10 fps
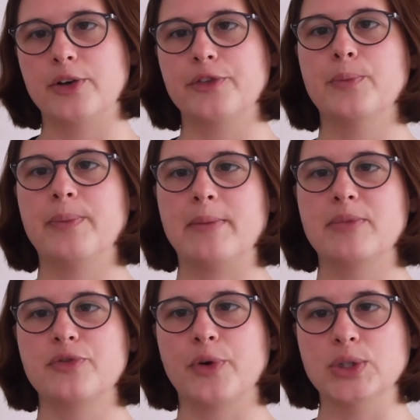of your
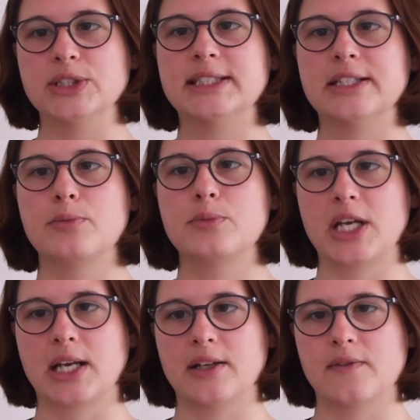paper's focus and
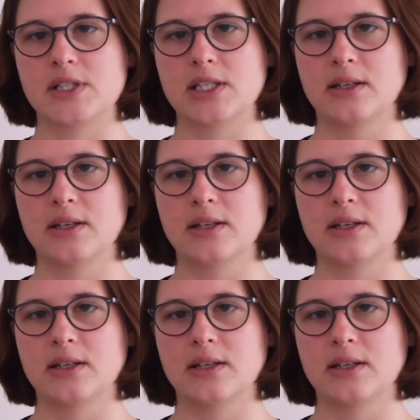objectives.